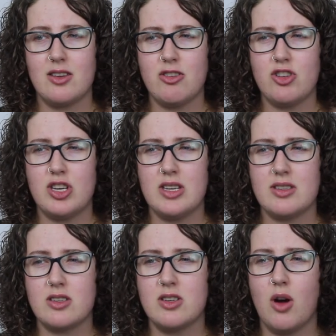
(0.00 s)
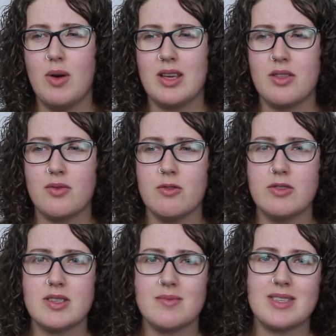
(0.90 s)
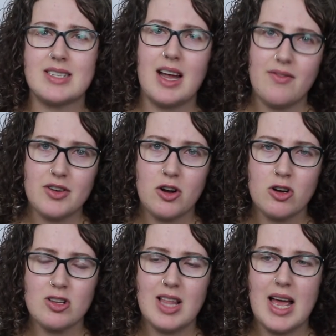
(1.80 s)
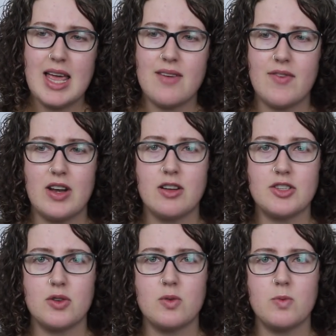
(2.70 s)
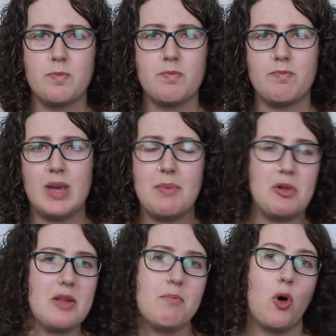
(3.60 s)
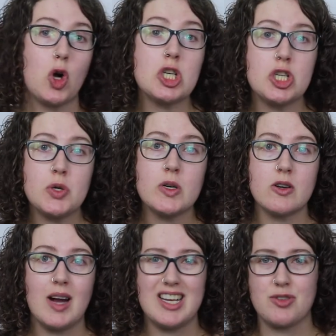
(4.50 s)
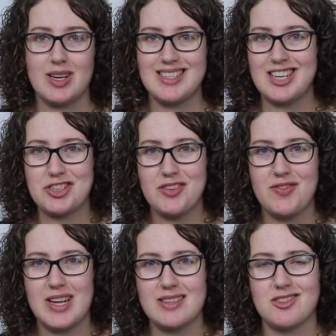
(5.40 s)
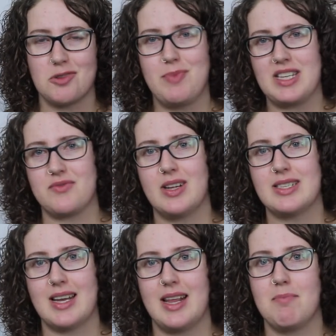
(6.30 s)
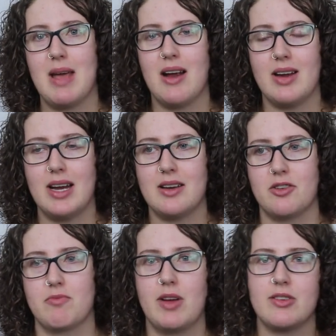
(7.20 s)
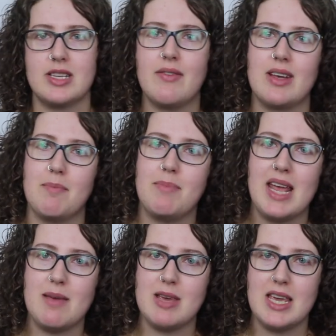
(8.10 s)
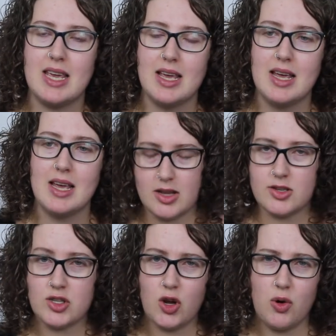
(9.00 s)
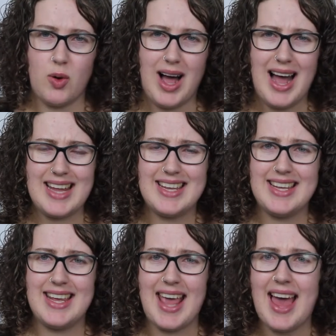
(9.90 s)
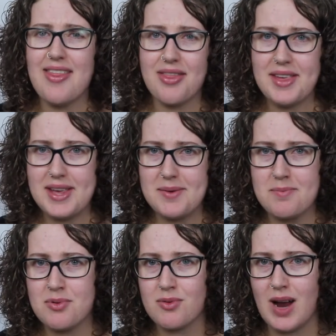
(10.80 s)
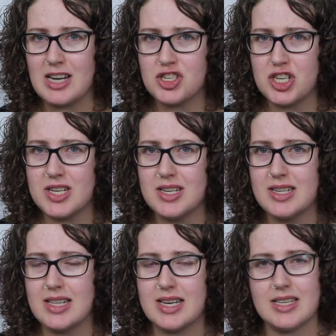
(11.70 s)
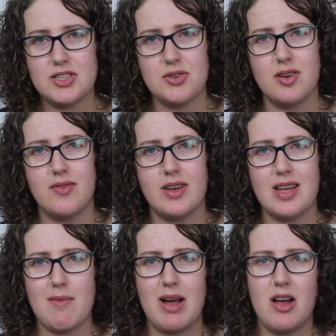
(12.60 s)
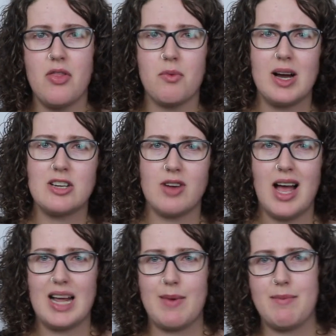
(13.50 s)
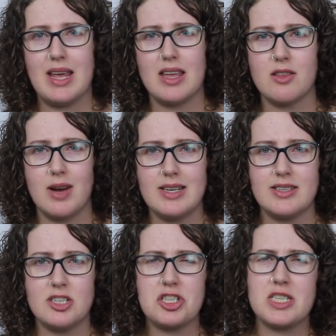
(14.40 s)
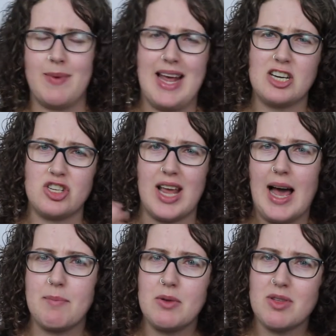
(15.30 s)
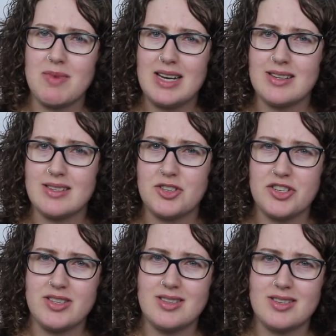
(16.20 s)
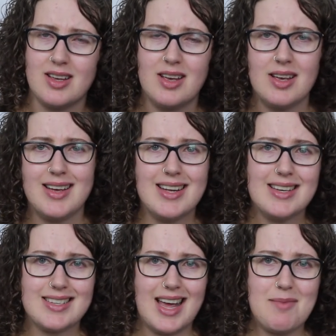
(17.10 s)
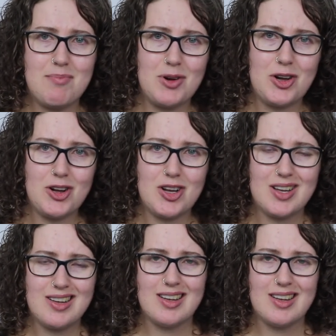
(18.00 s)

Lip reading: she's going through some stuff in her life, and also people important to her at transition phases, her best friend's getting married and her brother's having a baby. So I get the impression that it's sort of a, am I on the right track? Am I making the right decisions? Am I actually happy with my decisions type book?